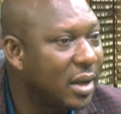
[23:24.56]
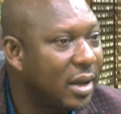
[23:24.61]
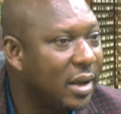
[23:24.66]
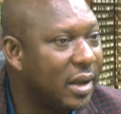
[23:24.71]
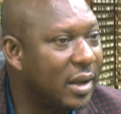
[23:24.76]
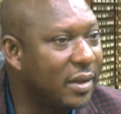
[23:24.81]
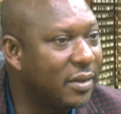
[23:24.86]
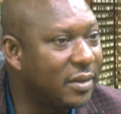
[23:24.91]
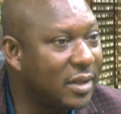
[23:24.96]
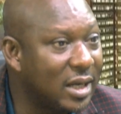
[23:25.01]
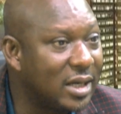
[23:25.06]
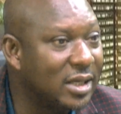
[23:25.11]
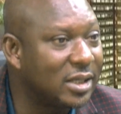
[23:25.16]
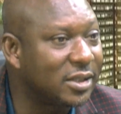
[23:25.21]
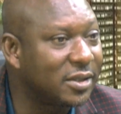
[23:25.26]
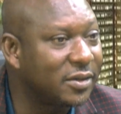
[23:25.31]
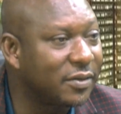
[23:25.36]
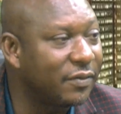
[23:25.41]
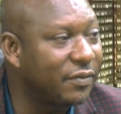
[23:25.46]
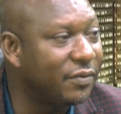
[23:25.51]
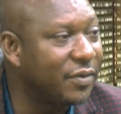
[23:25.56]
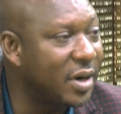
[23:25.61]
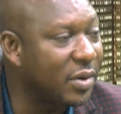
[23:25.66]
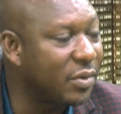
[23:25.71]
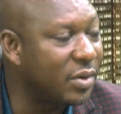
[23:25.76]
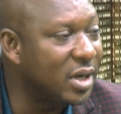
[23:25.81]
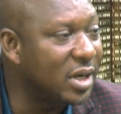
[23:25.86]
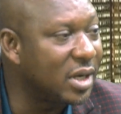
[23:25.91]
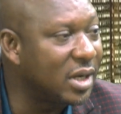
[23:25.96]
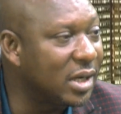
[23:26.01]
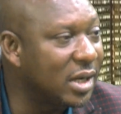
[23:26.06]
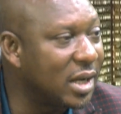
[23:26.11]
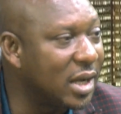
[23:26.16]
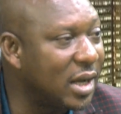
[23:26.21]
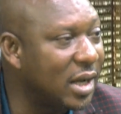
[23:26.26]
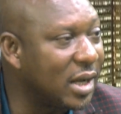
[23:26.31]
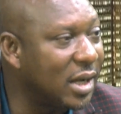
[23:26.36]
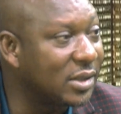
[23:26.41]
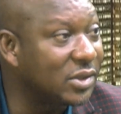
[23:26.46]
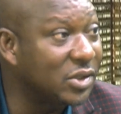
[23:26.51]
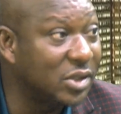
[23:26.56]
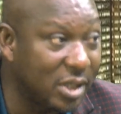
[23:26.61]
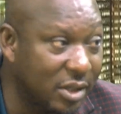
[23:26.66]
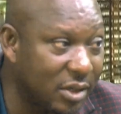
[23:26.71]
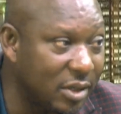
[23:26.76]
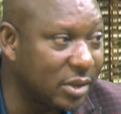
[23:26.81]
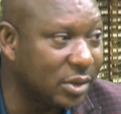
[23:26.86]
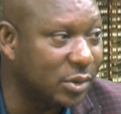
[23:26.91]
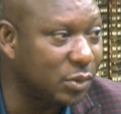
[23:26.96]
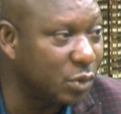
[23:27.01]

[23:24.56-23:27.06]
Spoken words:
and that is very serious.